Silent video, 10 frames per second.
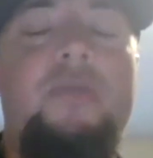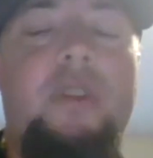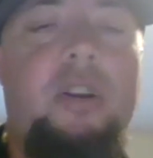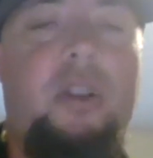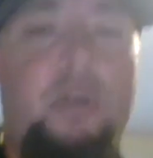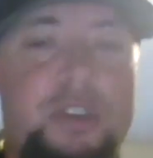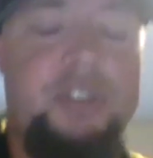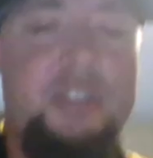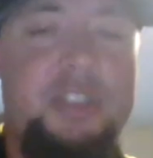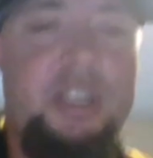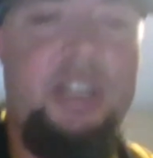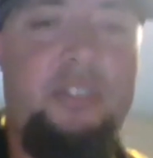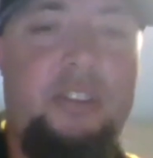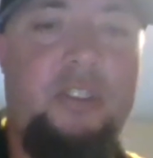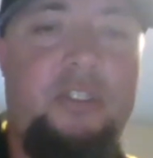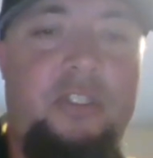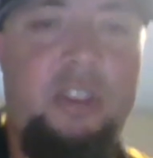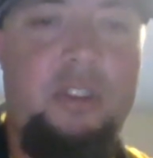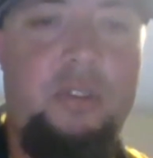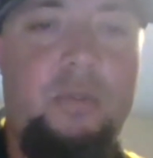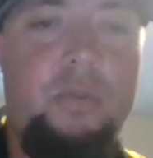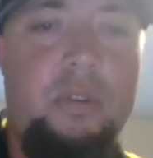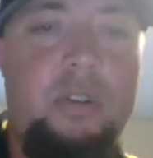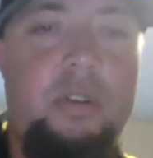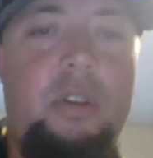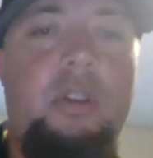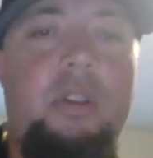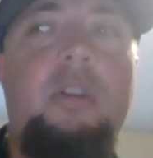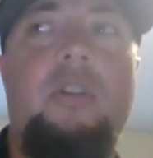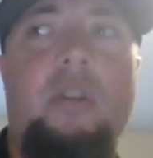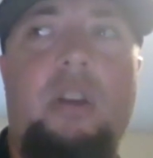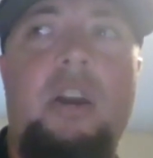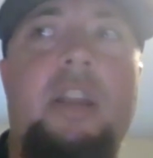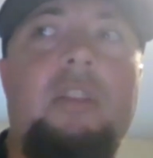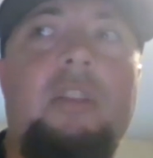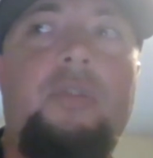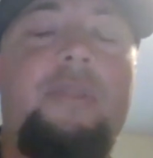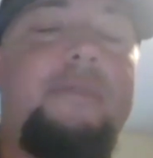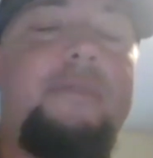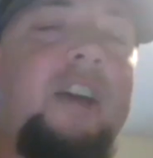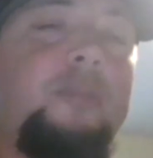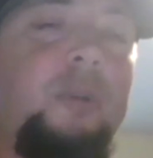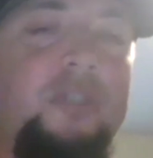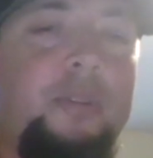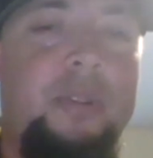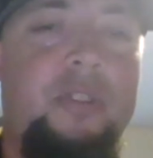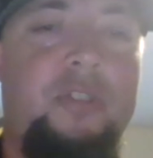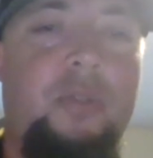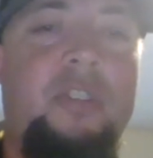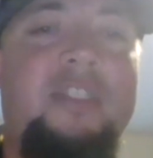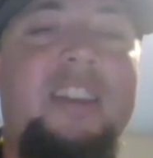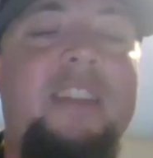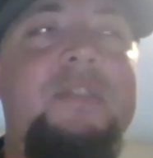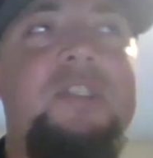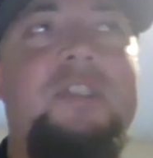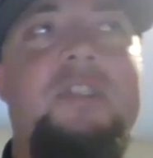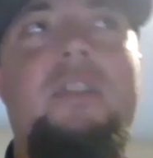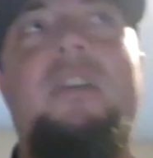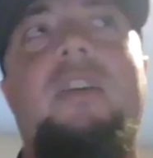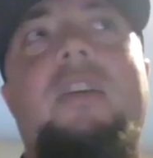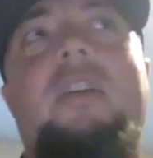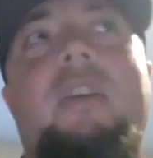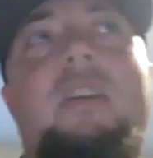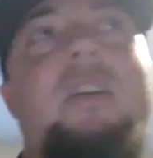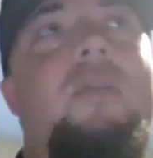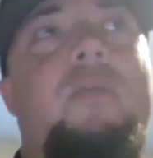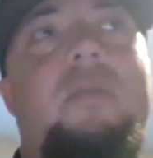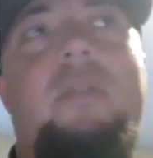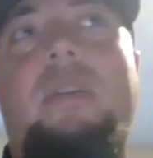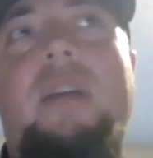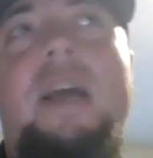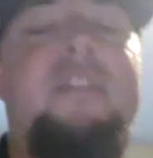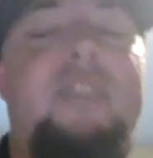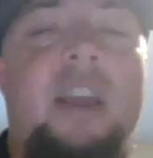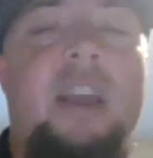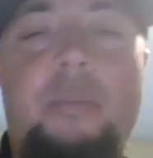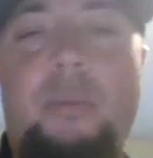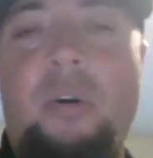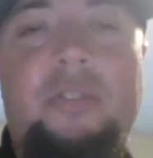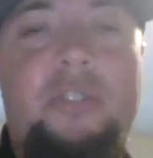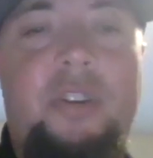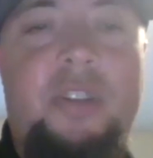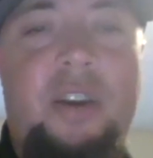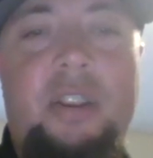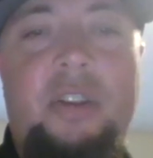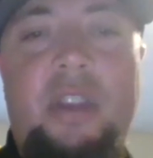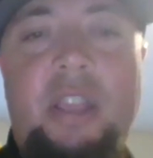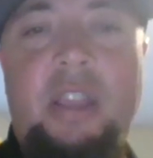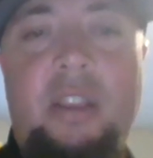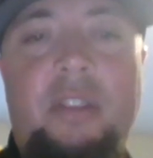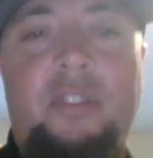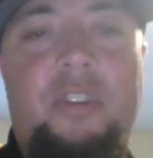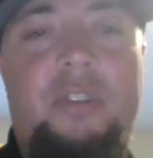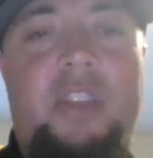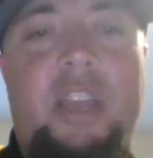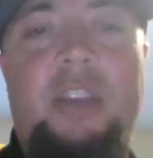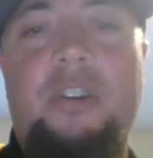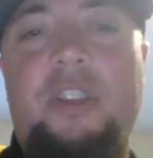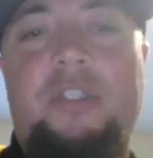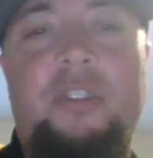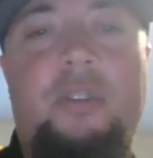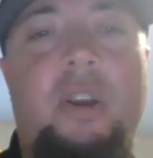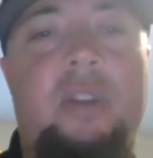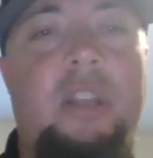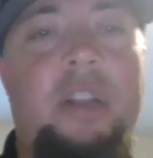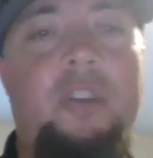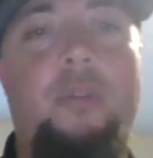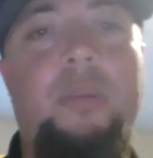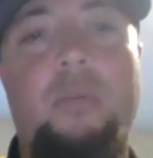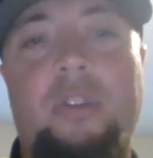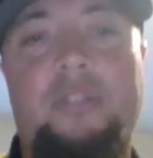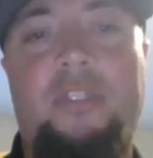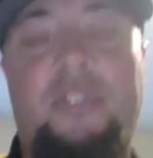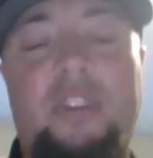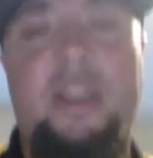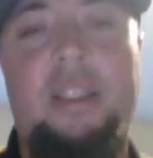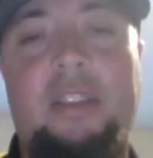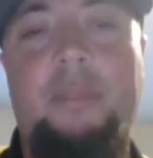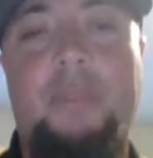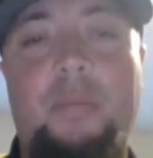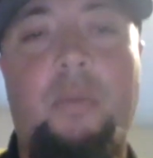when you've got coaches in the stands there to see you, you're cutting it loose at fastballs up in the zone instead of just, you know, assing out at balls that are down at your knees and taking your hits on the ground. Like, nobody wants to see that. Like,